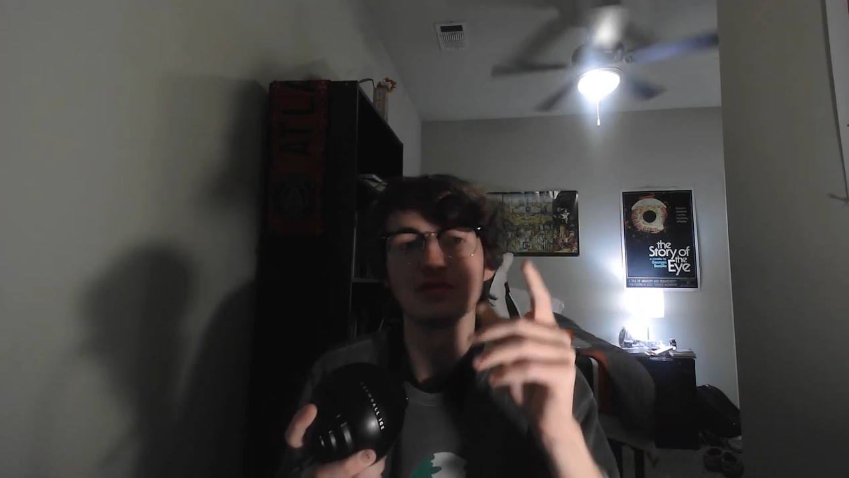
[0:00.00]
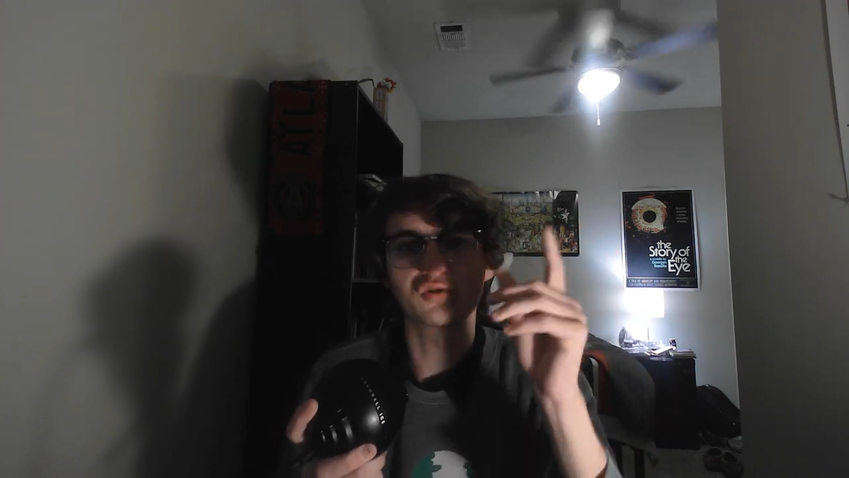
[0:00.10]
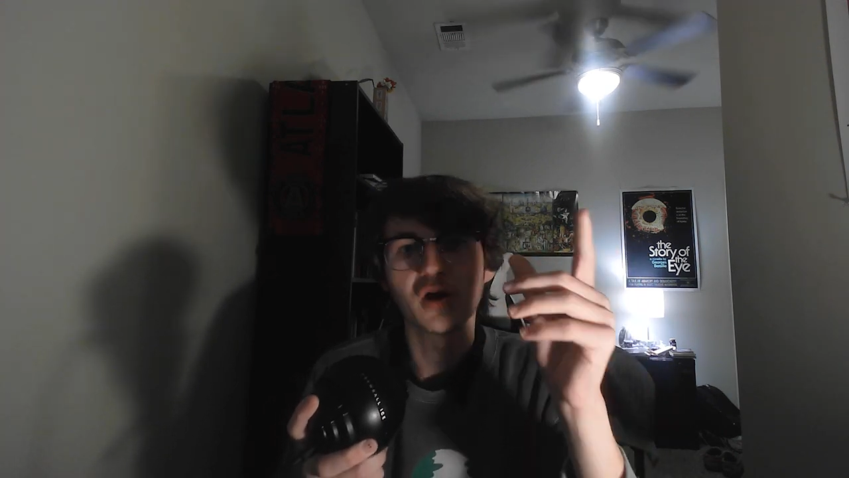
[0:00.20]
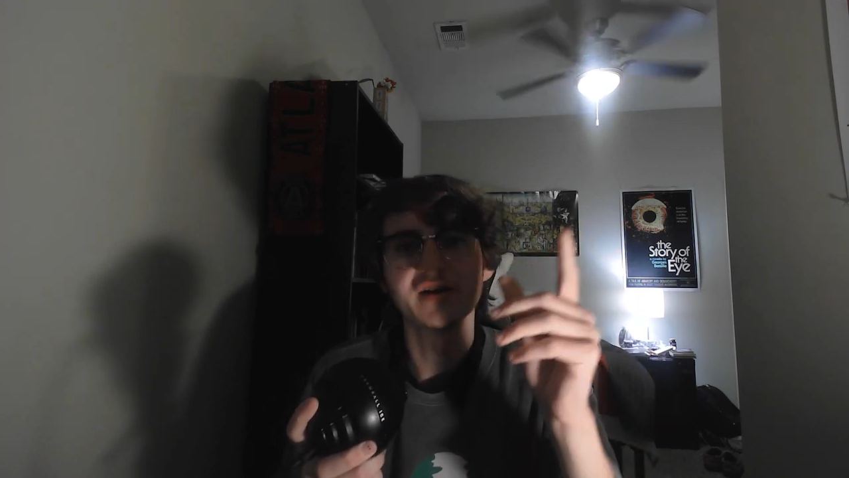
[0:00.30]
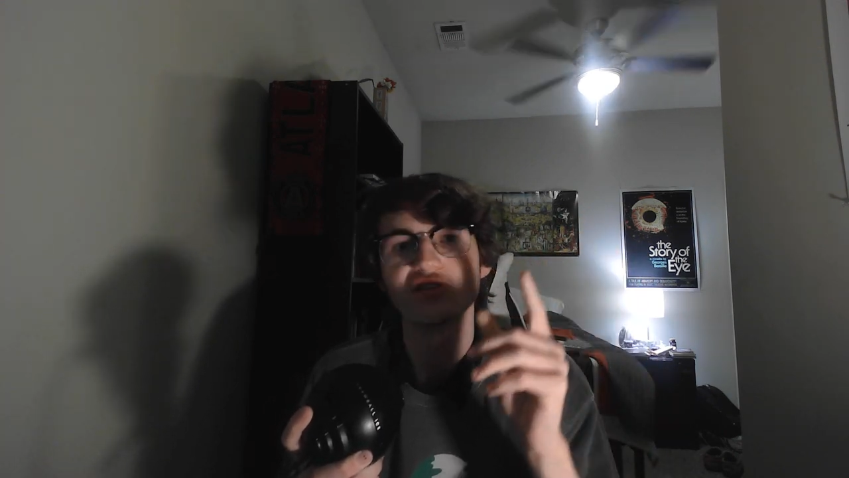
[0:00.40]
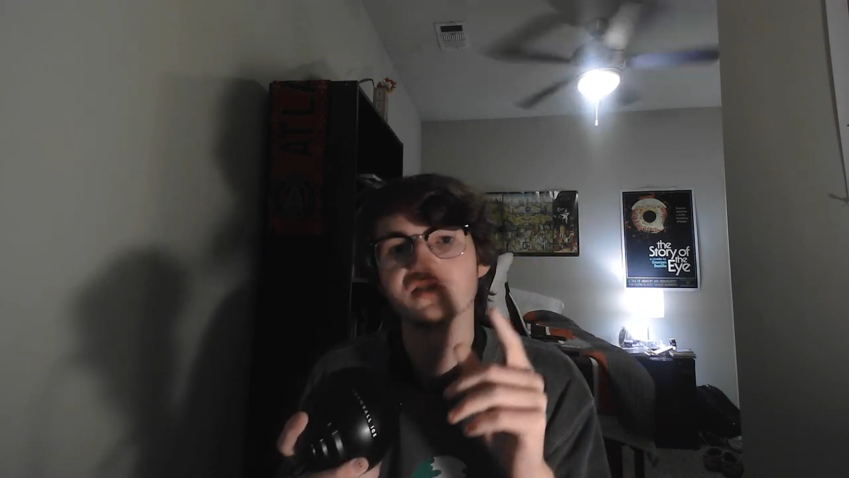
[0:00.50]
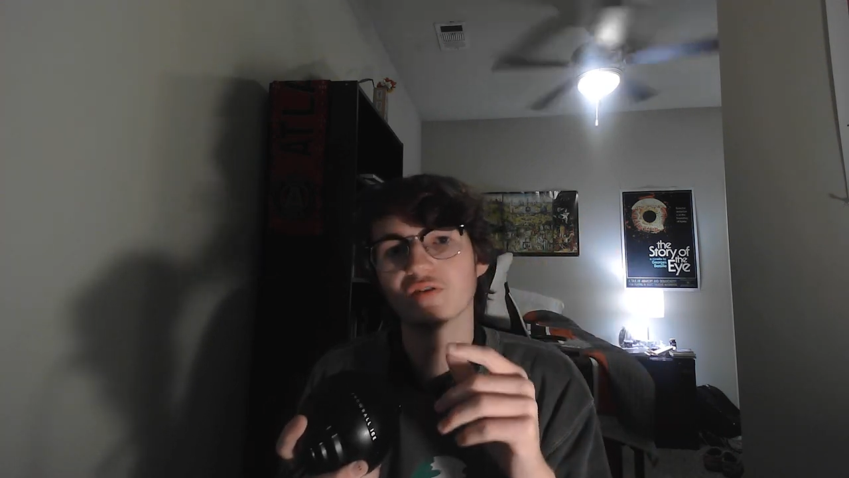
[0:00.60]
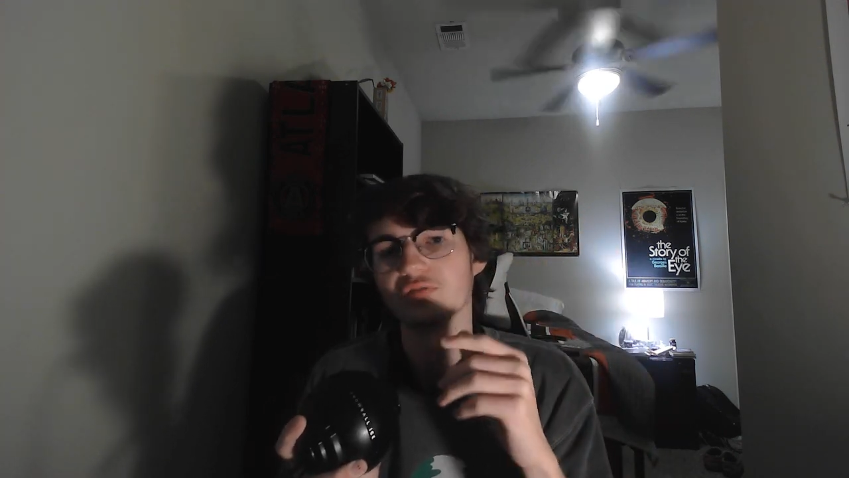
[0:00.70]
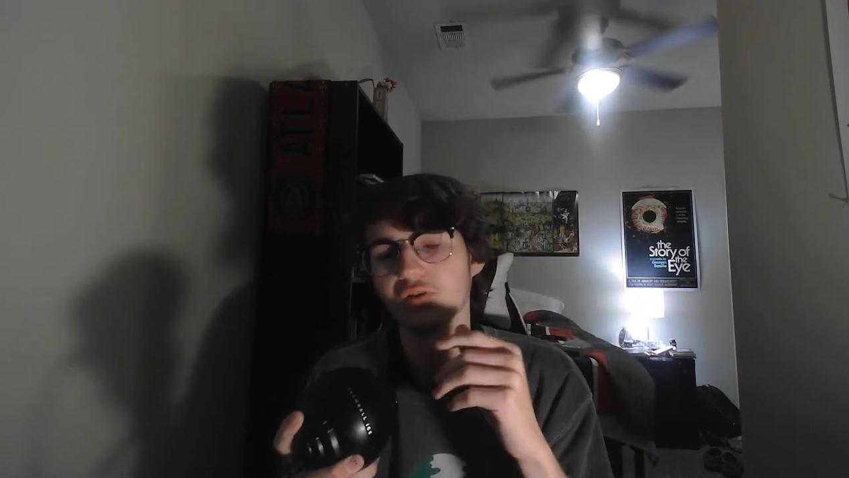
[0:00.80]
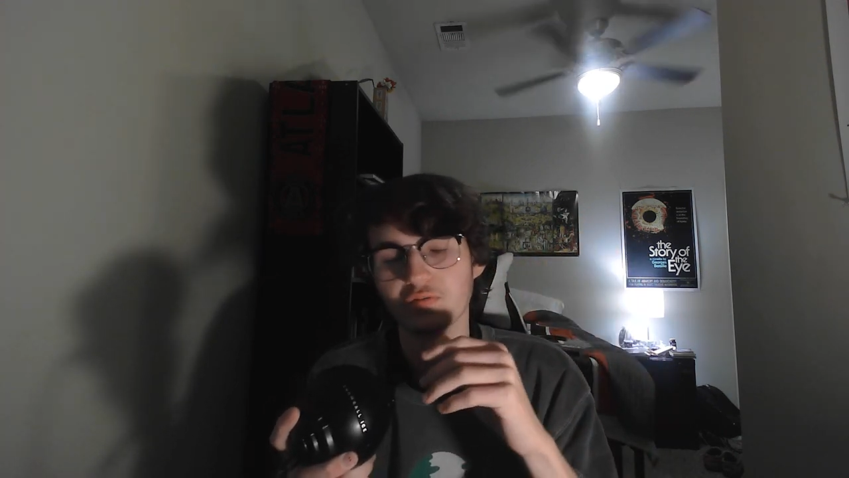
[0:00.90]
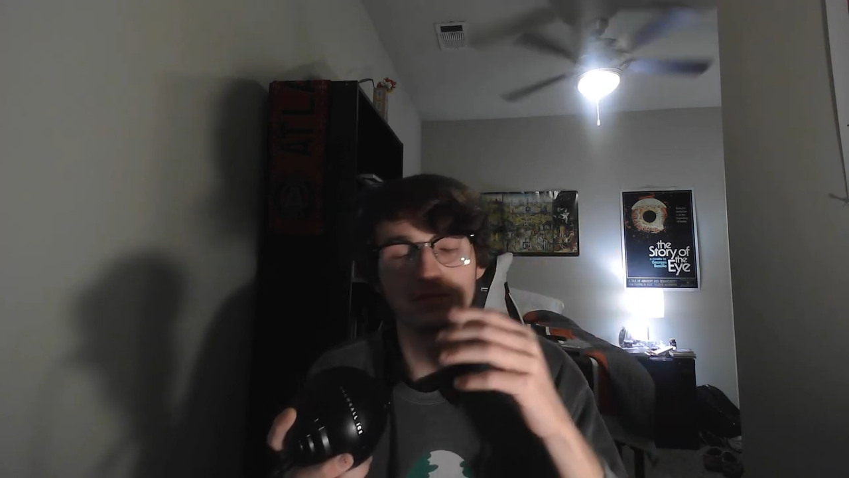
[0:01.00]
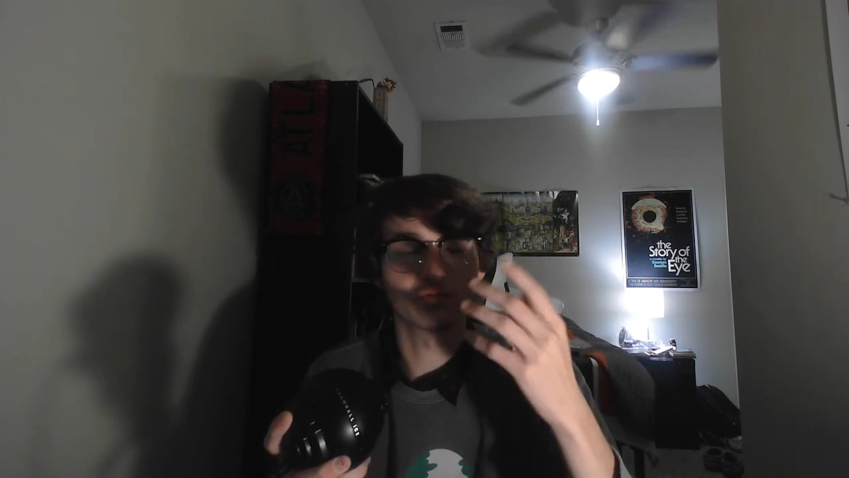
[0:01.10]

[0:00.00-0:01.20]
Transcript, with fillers: Christ, you have the